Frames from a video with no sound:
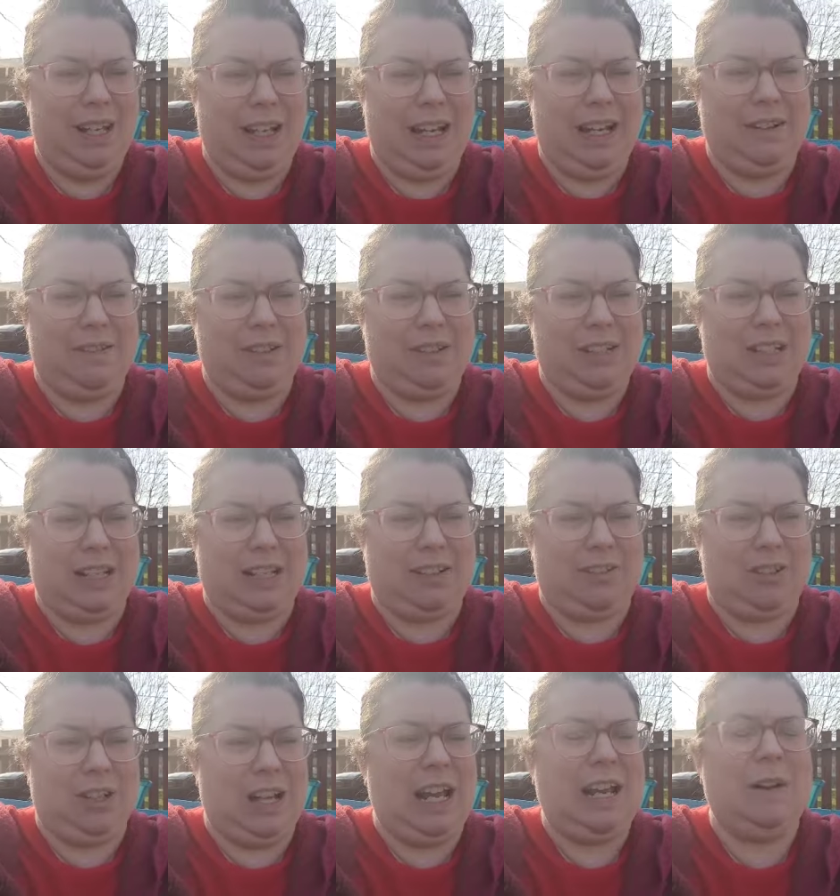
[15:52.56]
it was just,
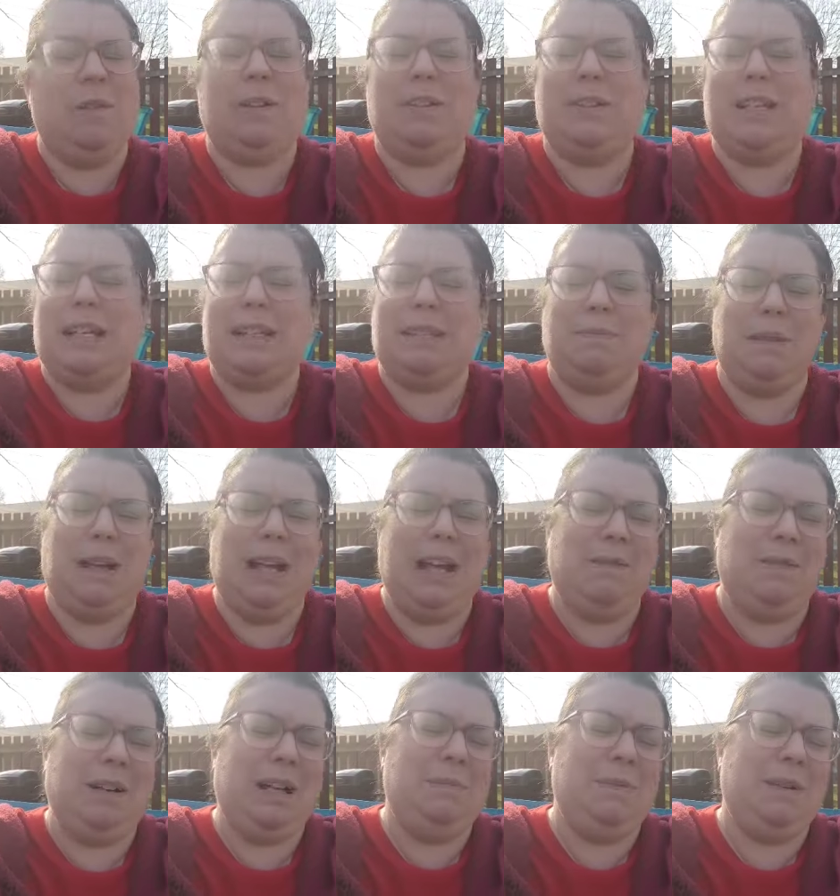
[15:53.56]
it was as,
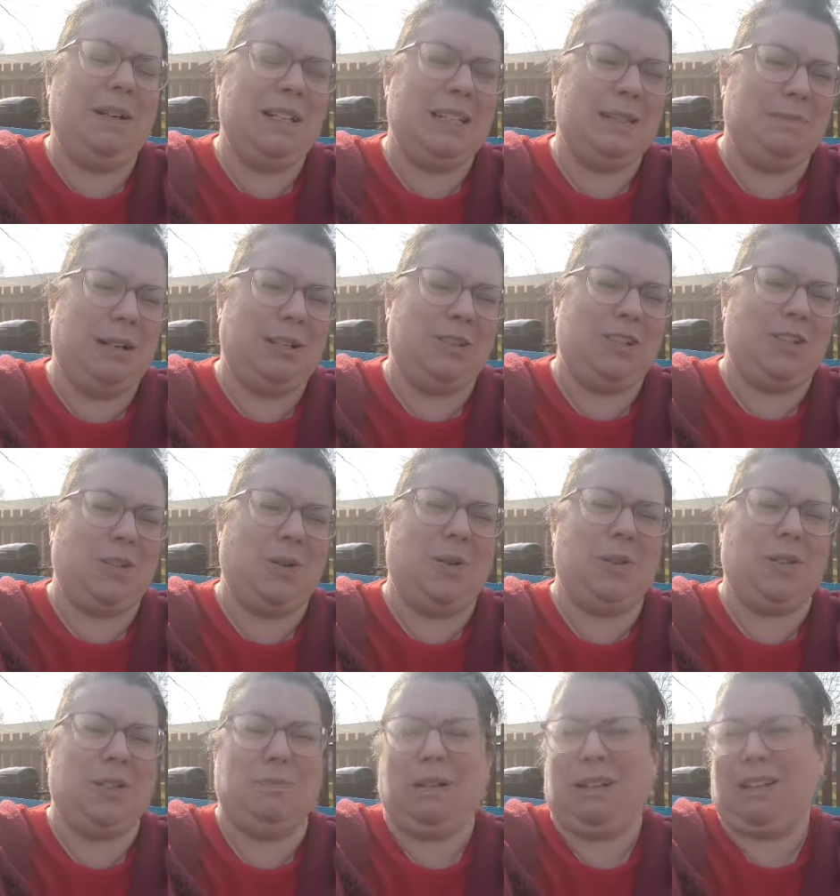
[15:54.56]
it would have been as much as
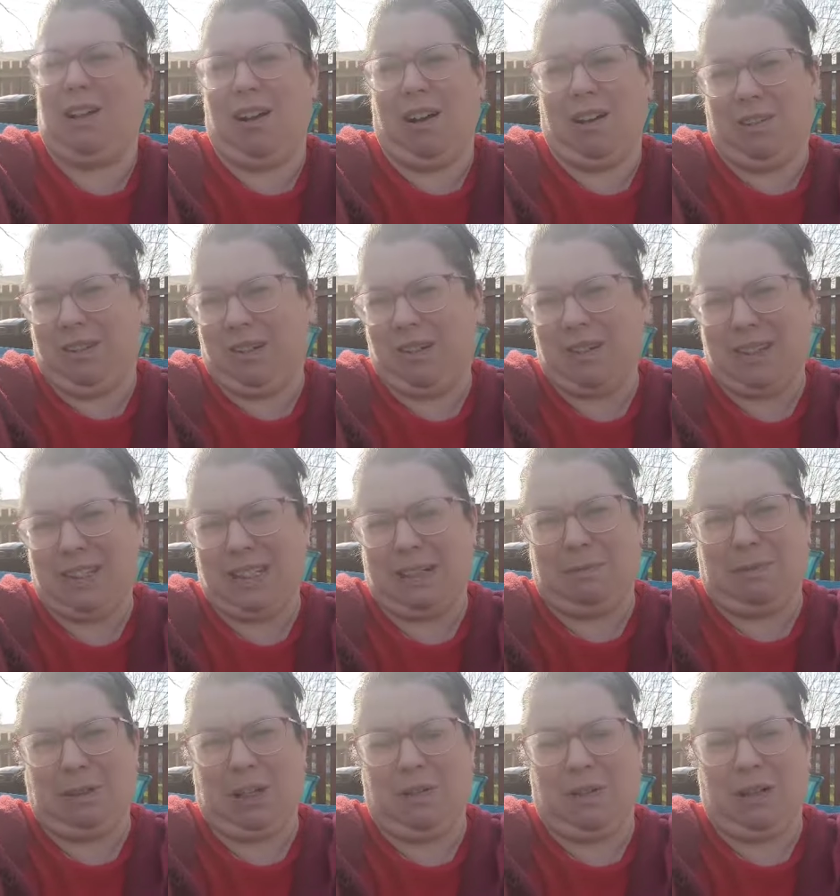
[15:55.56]
going to McDonald's
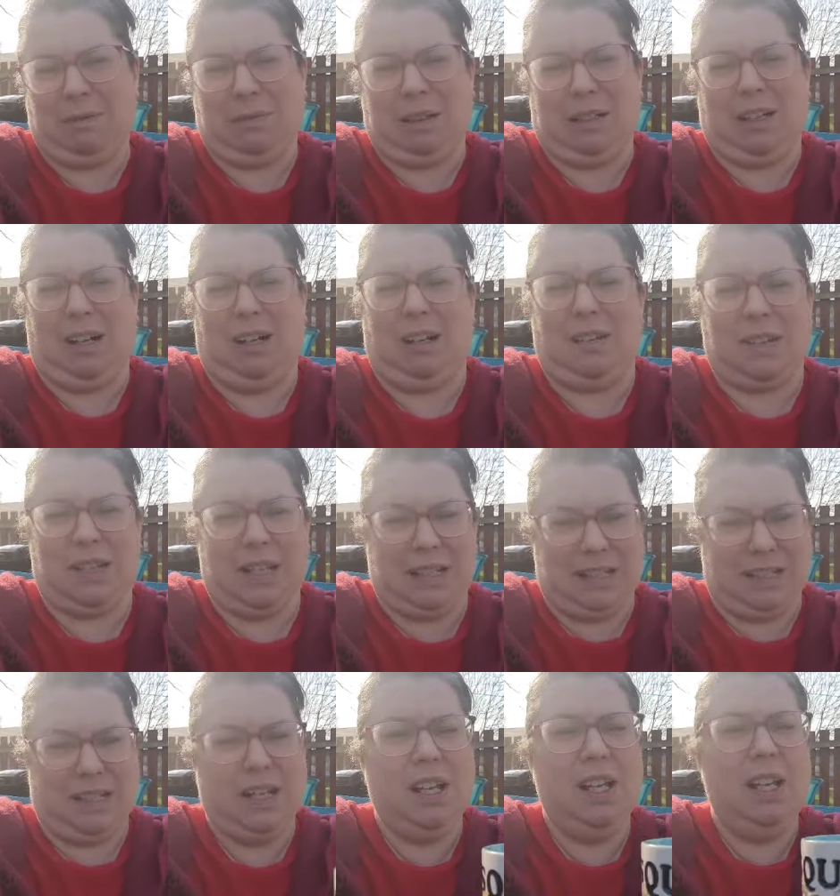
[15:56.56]
and going to McDonald's
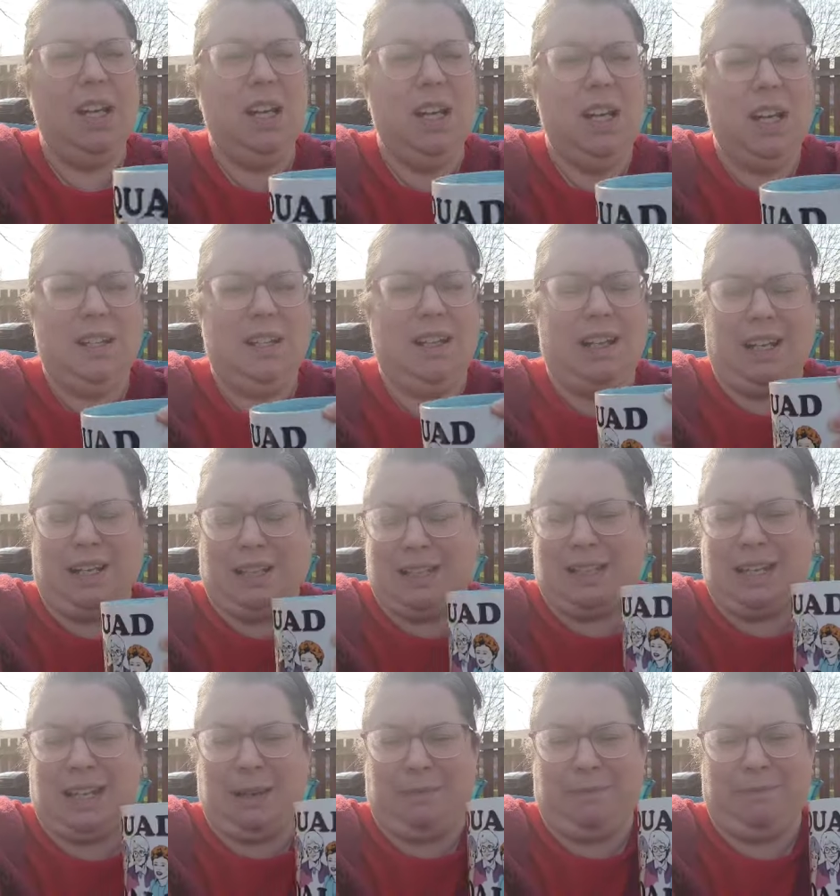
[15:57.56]
is,
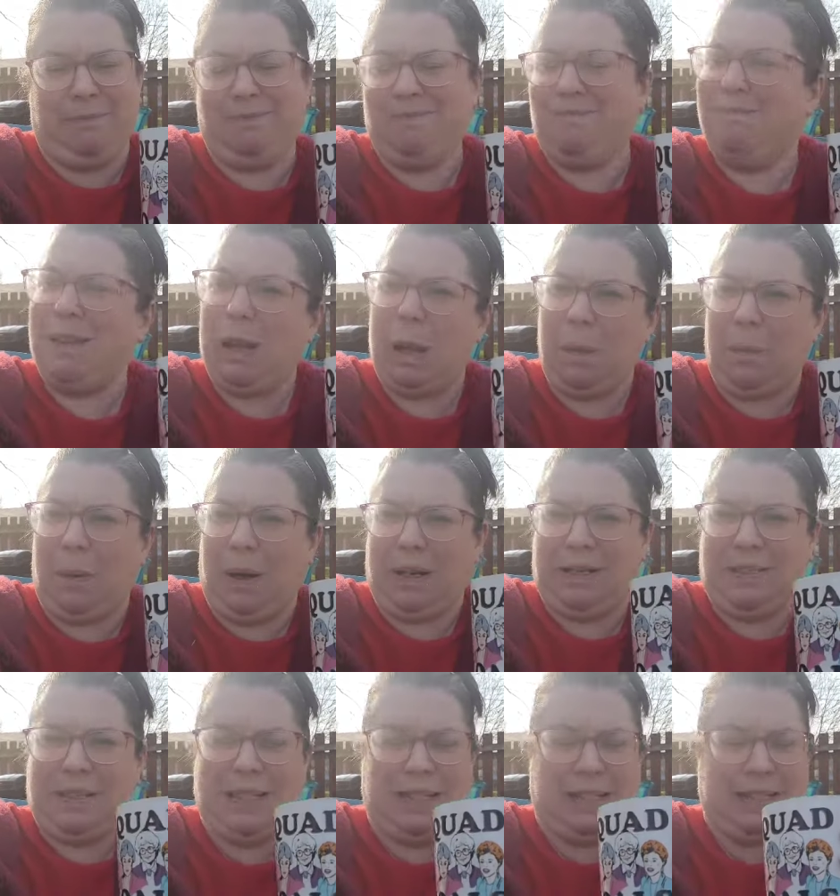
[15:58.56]
it's, um,
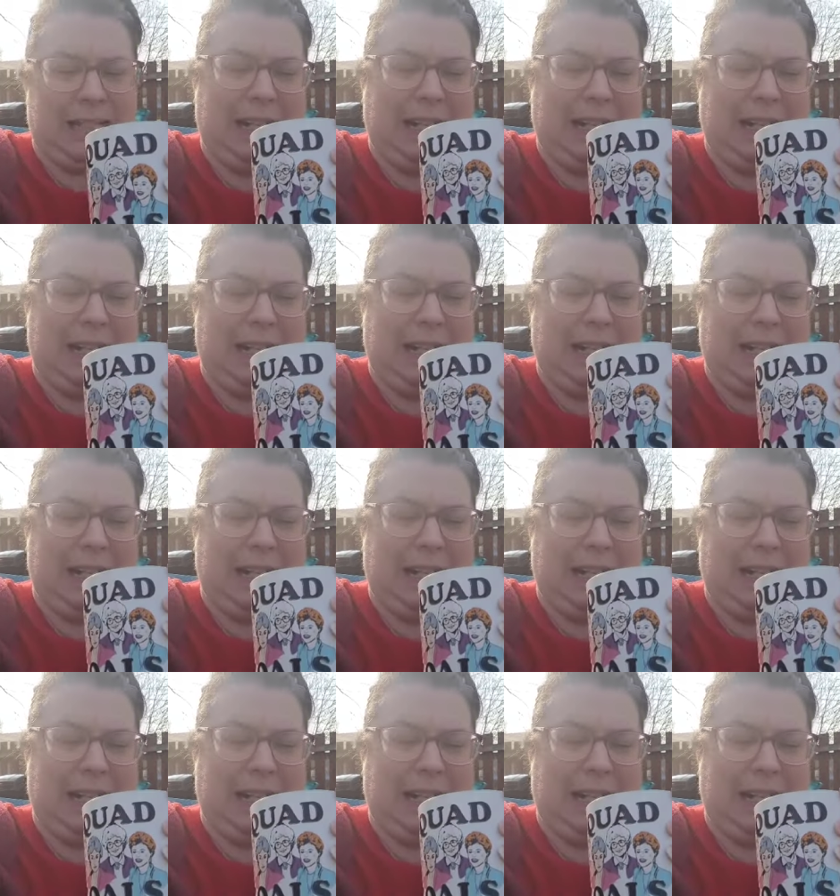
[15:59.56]
pricey these